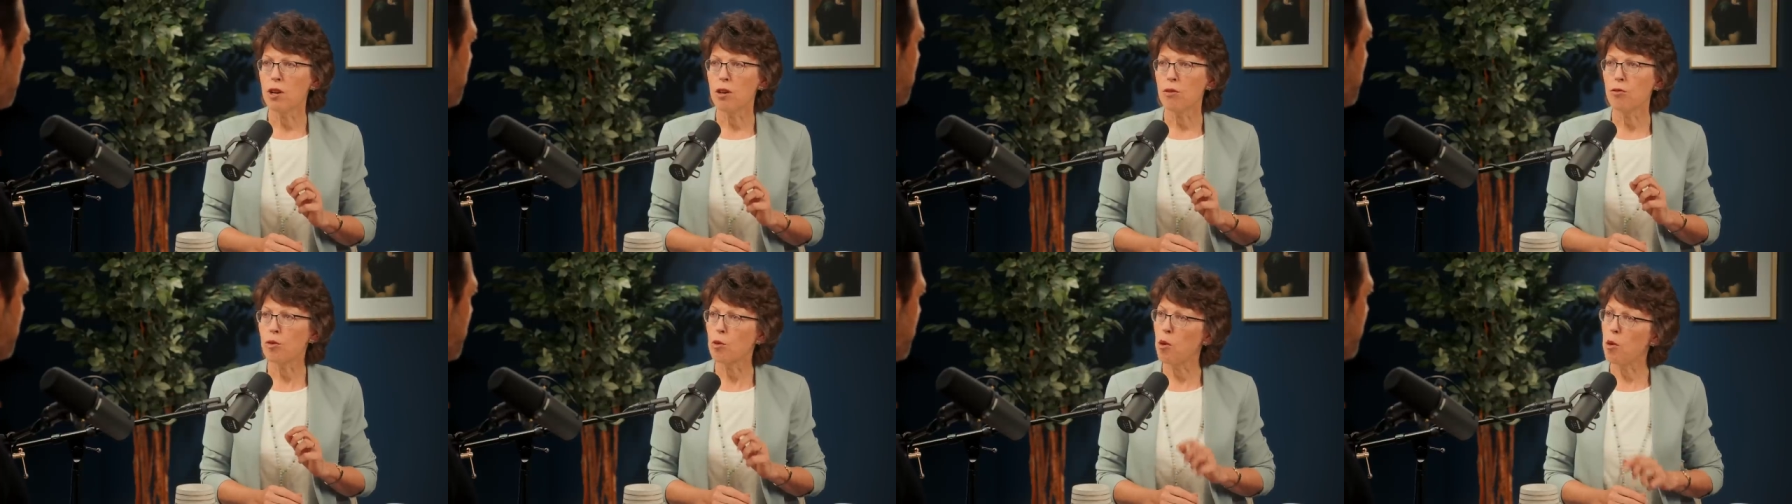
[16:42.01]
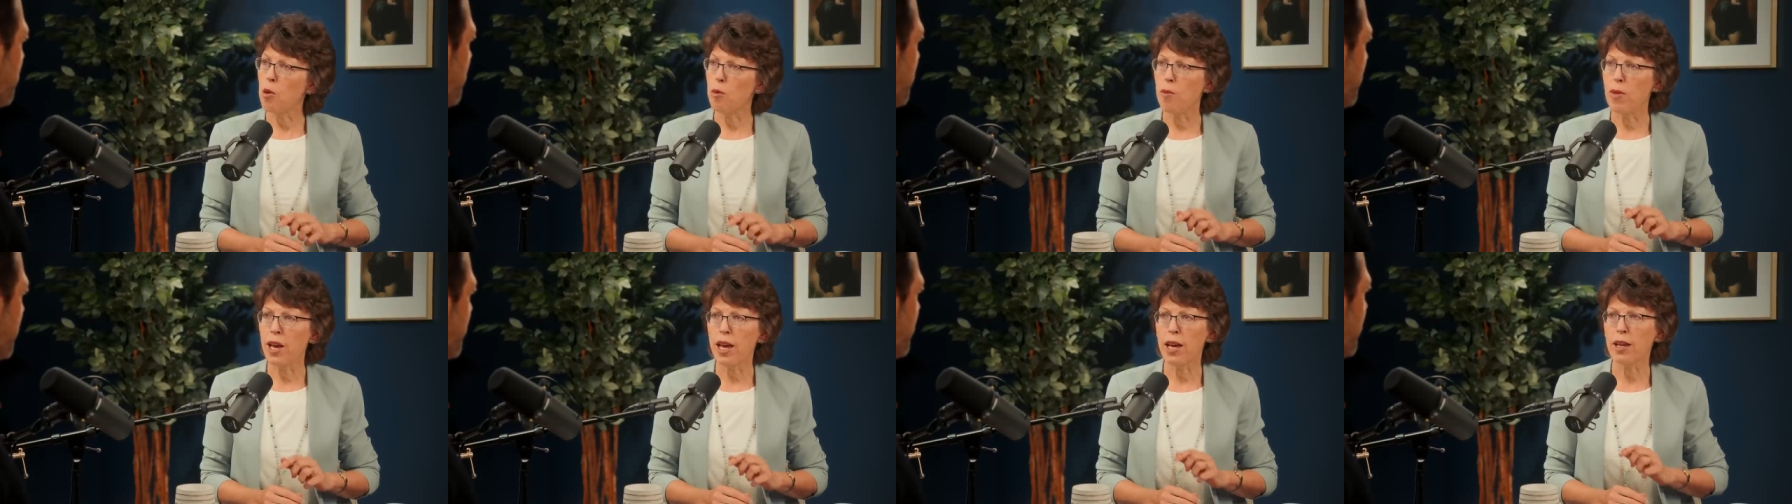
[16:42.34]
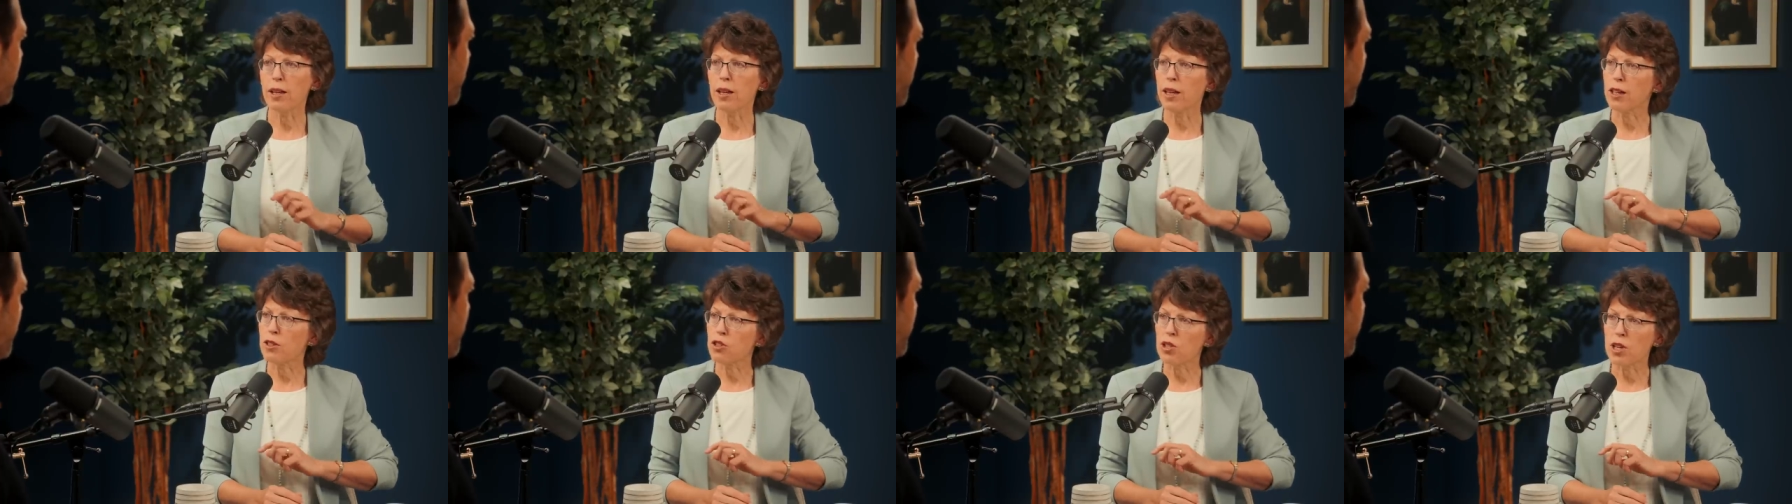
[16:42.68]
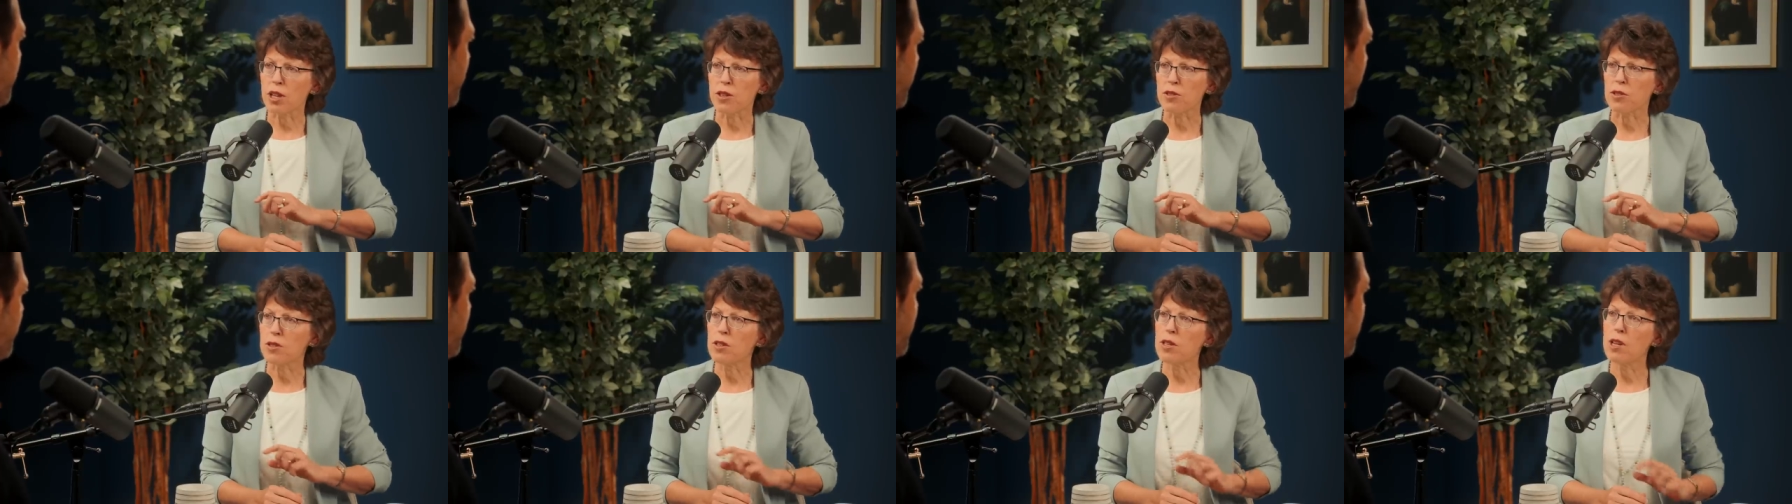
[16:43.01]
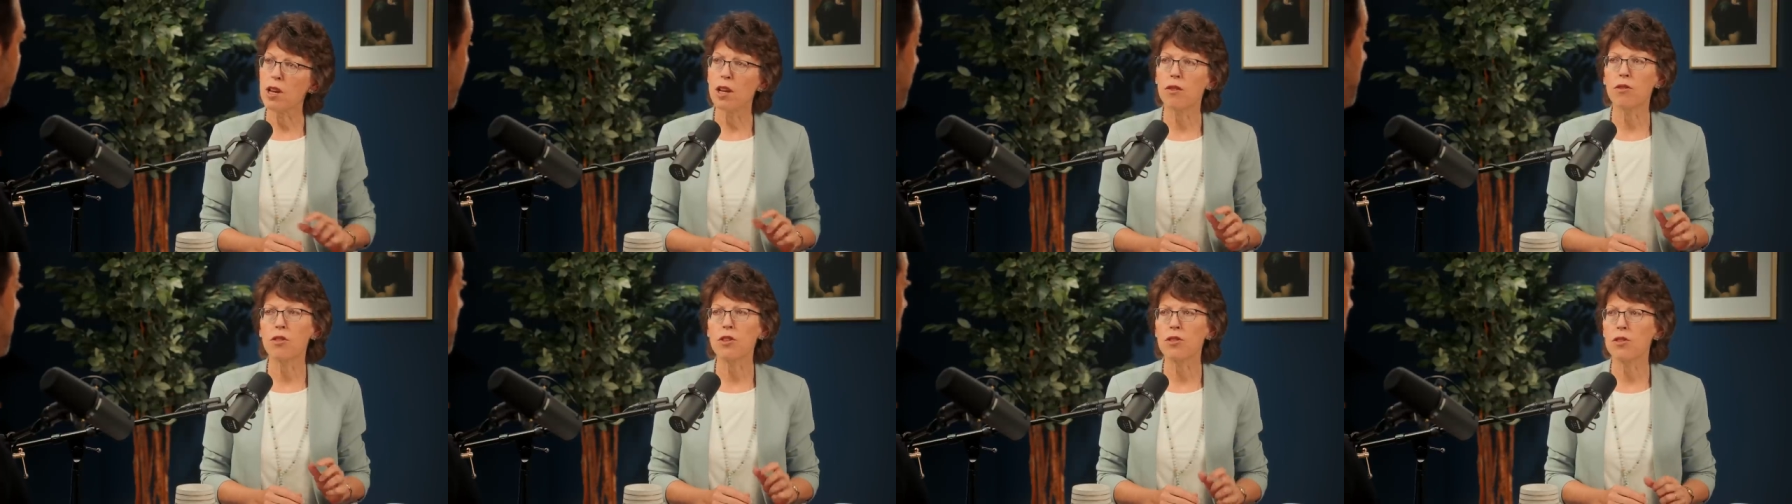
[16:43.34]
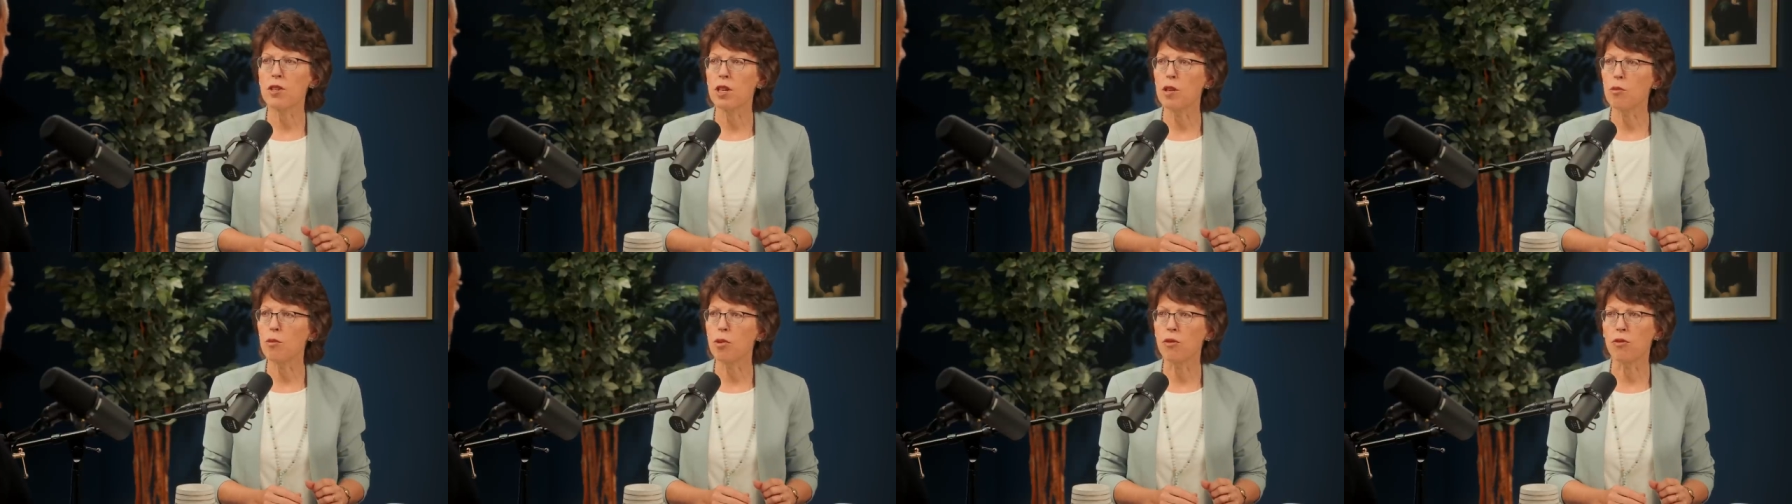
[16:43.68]
from a man like she has never
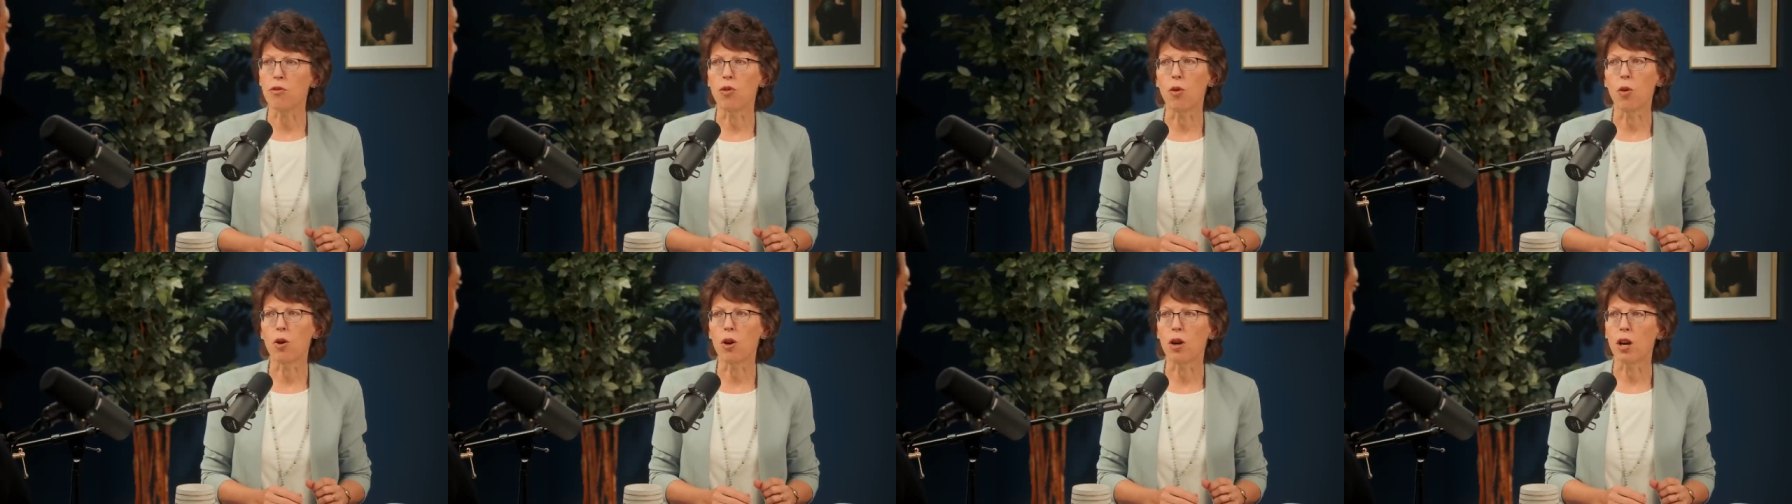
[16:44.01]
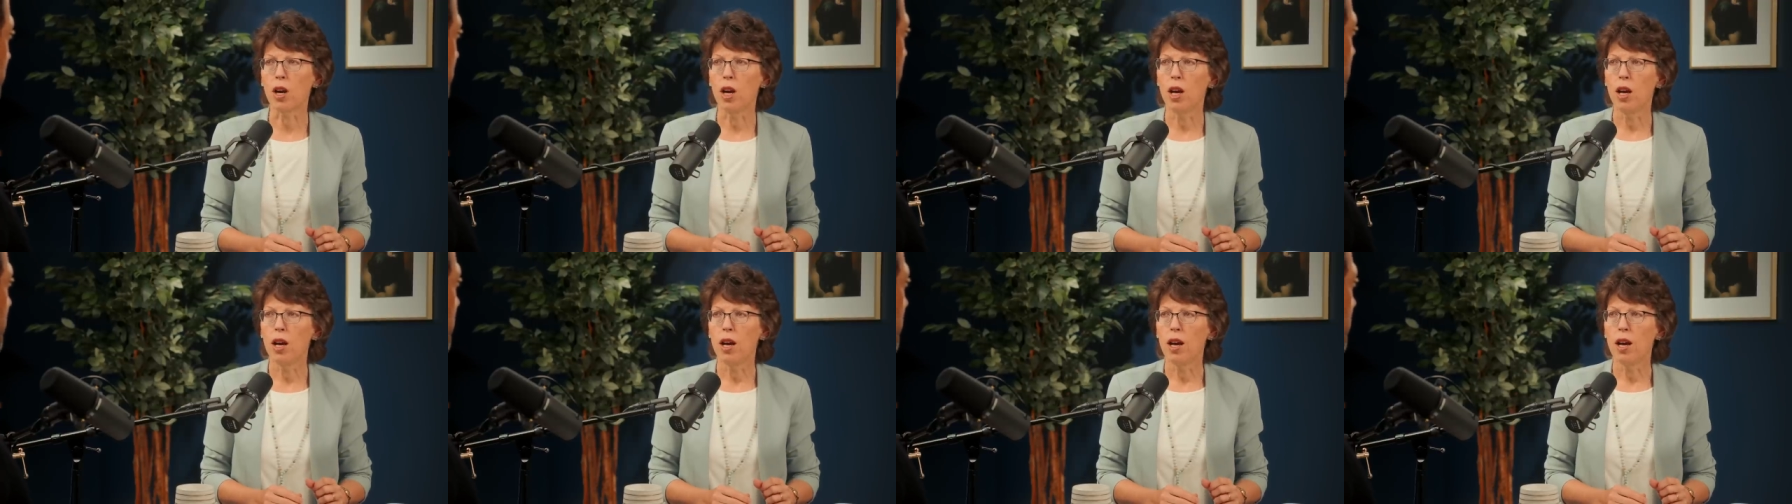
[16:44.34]
seen mm-hmm. before.